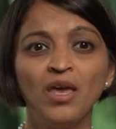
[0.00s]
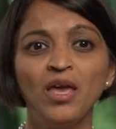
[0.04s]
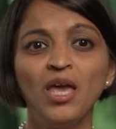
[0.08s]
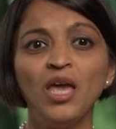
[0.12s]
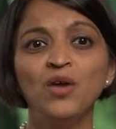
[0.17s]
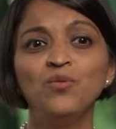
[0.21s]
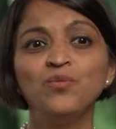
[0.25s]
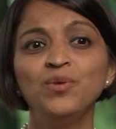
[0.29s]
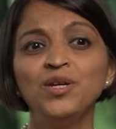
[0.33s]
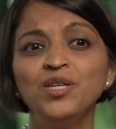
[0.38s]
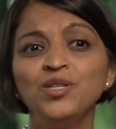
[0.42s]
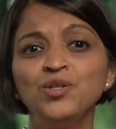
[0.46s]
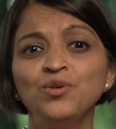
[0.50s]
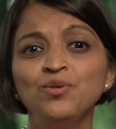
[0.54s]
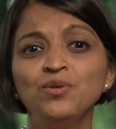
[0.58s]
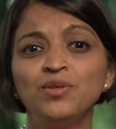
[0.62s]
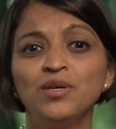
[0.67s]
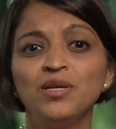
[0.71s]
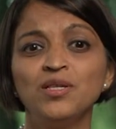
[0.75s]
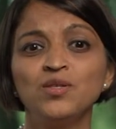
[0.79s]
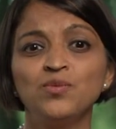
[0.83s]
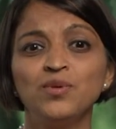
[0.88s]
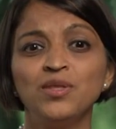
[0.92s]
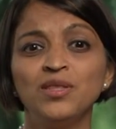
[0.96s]
And we do
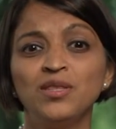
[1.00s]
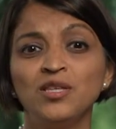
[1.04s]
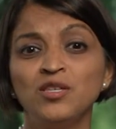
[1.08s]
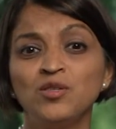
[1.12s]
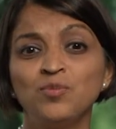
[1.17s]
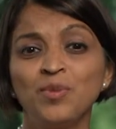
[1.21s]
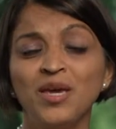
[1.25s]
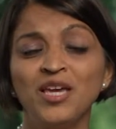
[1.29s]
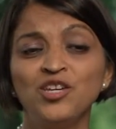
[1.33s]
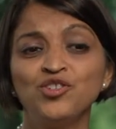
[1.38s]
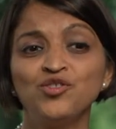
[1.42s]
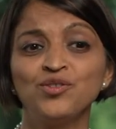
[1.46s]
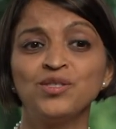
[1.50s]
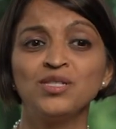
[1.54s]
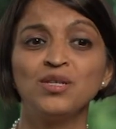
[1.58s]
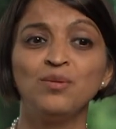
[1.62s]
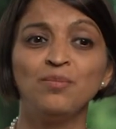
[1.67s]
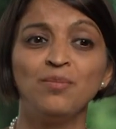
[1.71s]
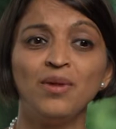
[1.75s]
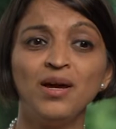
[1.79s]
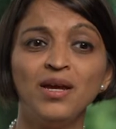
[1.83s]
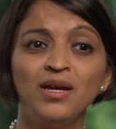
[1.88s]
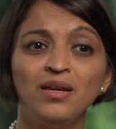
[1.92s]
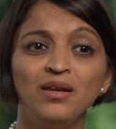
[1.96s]
this with these patients in
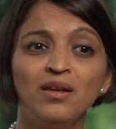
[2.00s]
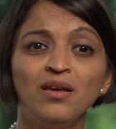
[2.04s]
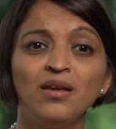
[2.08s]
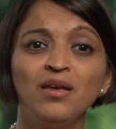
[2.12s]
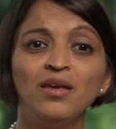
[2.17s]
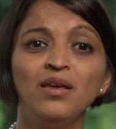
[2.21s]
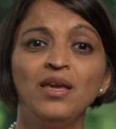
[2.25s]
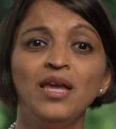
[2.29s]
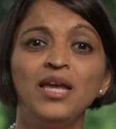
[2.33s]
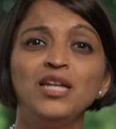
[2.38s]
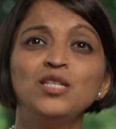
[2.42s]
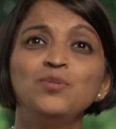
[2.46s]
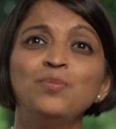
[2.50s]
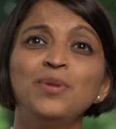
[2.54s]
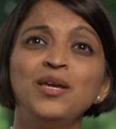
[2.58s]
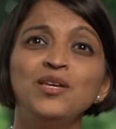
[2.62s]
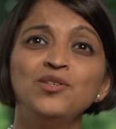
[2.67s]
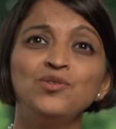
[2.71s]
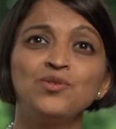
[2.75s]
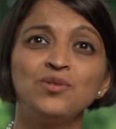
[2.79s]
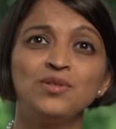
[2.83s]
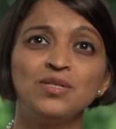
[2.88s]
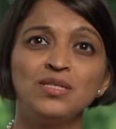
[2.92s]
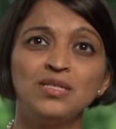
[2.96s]
mind. It's
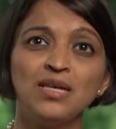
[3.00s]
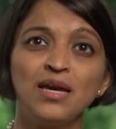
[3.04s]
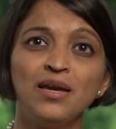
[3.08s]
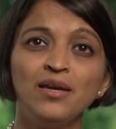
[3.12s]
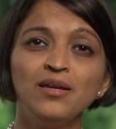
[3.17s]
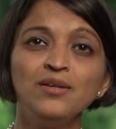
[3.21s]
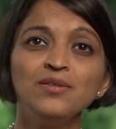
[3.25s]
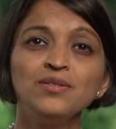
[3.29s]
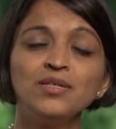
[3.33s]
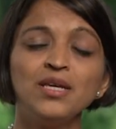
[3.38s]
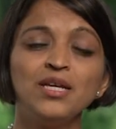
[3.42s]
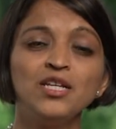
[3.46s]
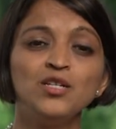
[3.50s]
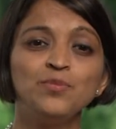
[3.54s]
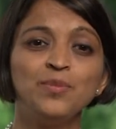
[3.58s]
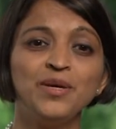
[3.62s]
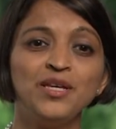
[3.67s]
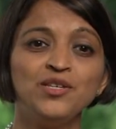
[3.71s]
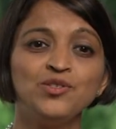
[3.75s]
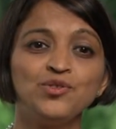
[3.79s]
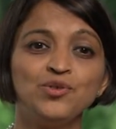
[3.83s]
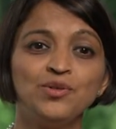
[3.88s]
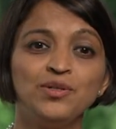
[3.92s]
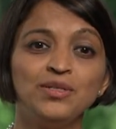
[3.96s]
based on science, it's
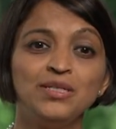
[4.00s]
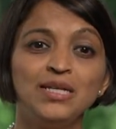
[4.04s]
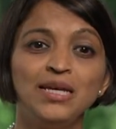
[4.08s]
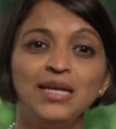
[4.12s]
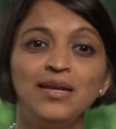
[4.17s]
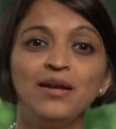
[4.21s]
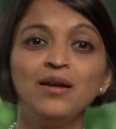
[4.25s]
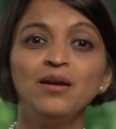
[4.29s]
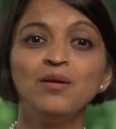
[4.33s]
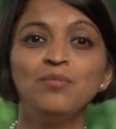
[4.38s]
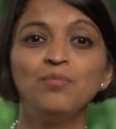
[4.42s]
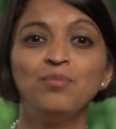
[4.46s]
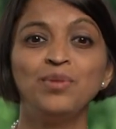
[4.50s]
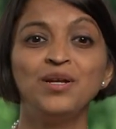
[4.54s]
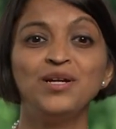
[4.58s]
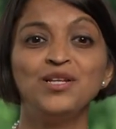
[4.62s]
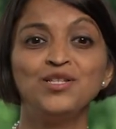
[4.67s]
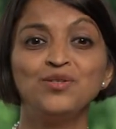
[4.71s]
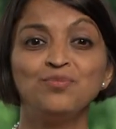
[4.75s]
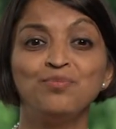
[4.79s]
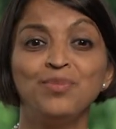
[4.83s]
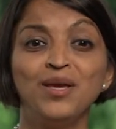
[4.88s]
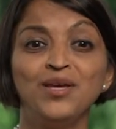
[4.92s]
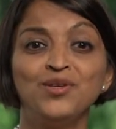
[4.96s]
based on data, but
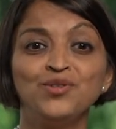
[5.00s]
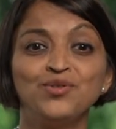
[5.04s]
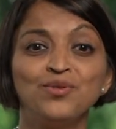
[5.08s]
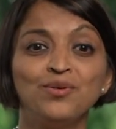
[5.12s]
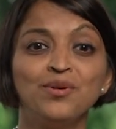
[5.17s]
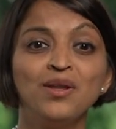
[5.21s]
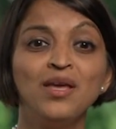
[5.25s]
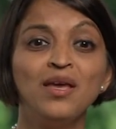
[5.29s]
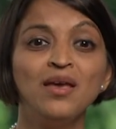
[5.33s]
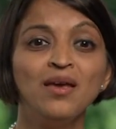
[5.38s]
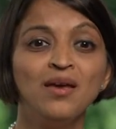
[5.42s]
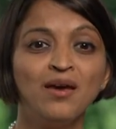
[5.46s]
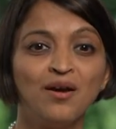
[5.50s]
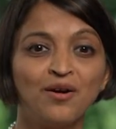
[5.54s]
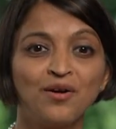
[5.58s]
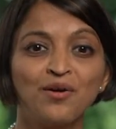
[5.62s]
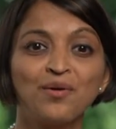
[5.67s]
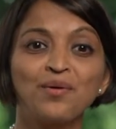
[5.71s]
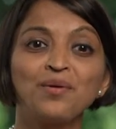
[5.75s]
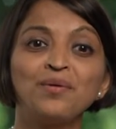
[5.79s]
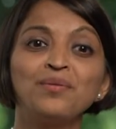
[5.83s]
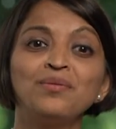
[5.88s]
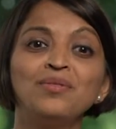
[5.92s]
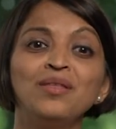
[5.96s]
it's based on a
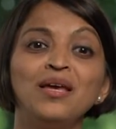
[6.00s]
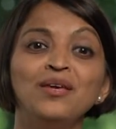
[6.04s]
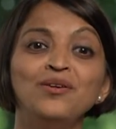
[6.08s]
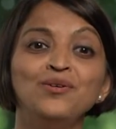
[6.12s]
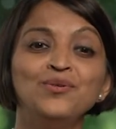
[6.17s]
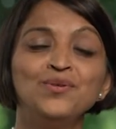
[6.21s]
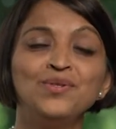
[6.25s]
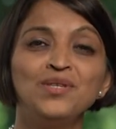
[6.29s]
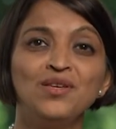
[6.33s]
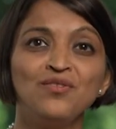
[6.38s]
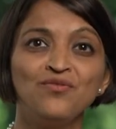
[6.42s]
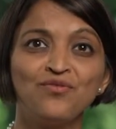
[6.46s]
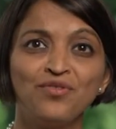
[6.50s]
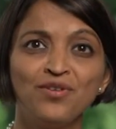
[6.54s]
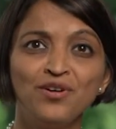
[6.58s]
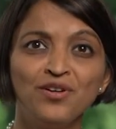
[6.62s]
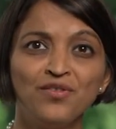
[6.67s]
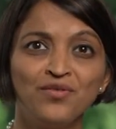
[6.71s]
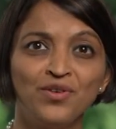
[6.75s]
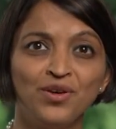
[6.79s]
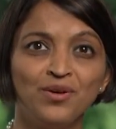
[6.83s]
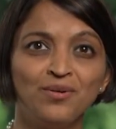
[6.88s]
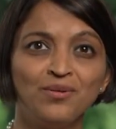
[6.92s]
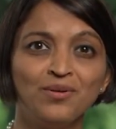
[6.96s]
girl that you see in front
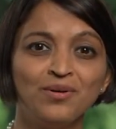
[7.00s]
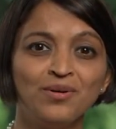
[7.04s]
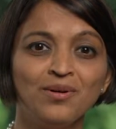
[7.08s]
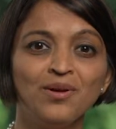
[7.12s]
of you.